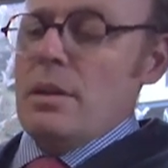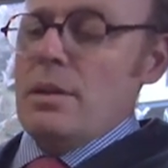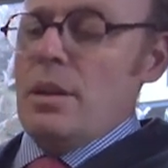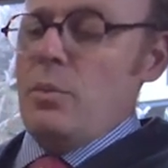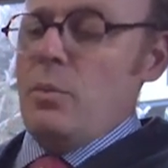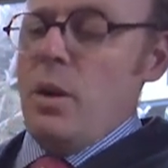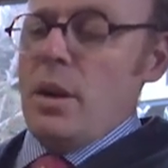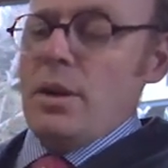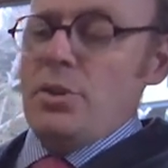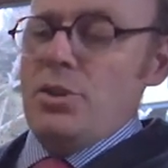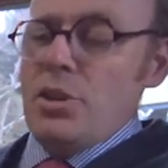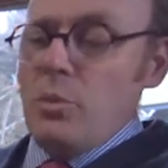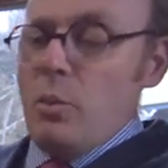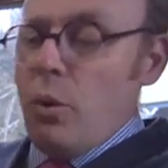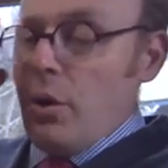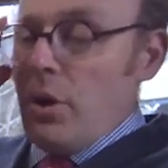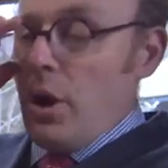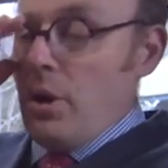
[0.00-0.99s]
"Then why don't you
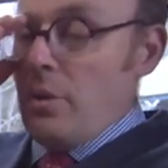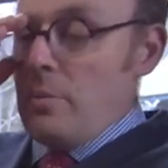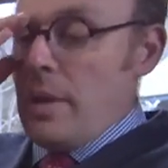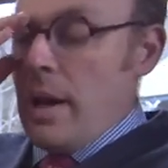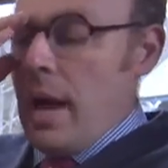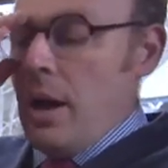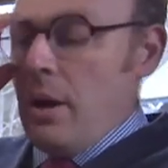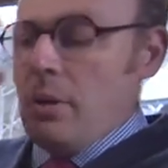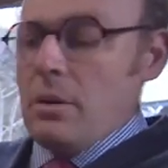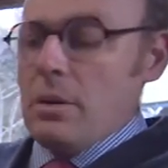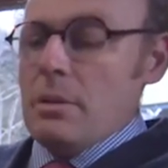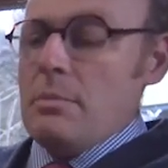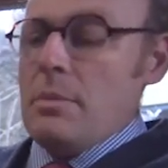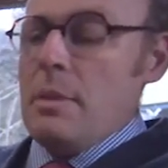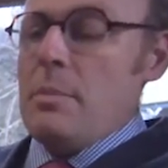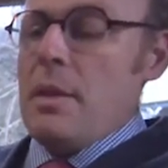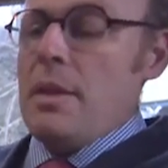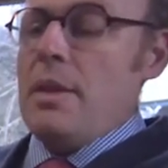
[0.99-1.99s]
walk home now?"
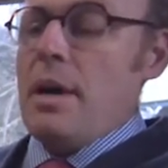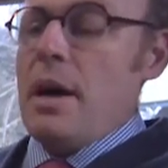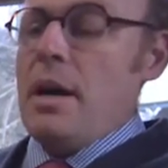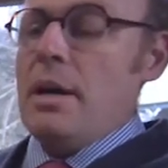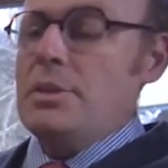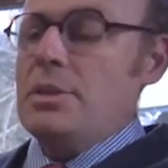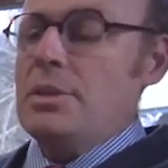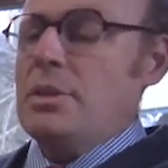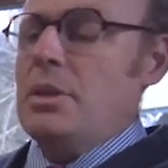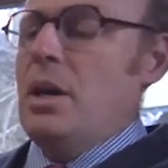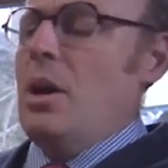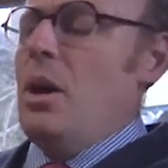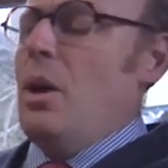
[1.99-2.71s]
my mother asked.